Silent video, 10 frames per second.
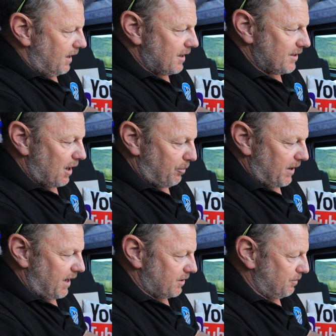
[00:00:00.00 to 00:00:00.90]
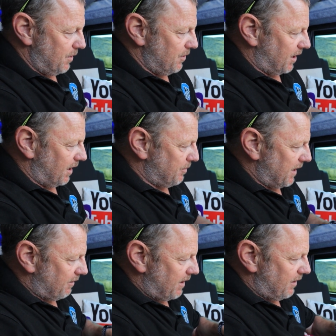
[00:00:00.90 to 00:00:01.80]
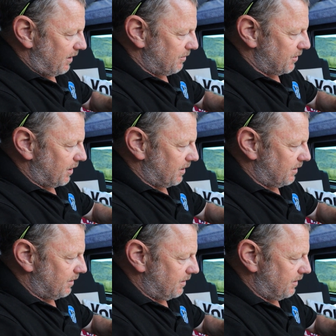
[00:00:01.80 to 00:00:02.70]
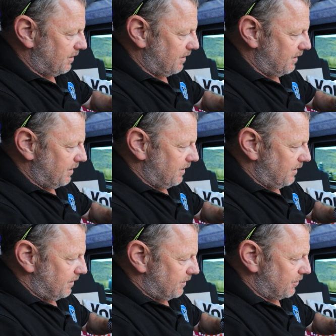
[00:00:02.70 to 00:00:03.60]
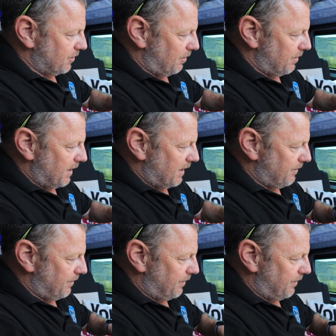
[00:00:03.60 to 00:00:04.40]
It's now playing some music in the background. I'm just going to stop that.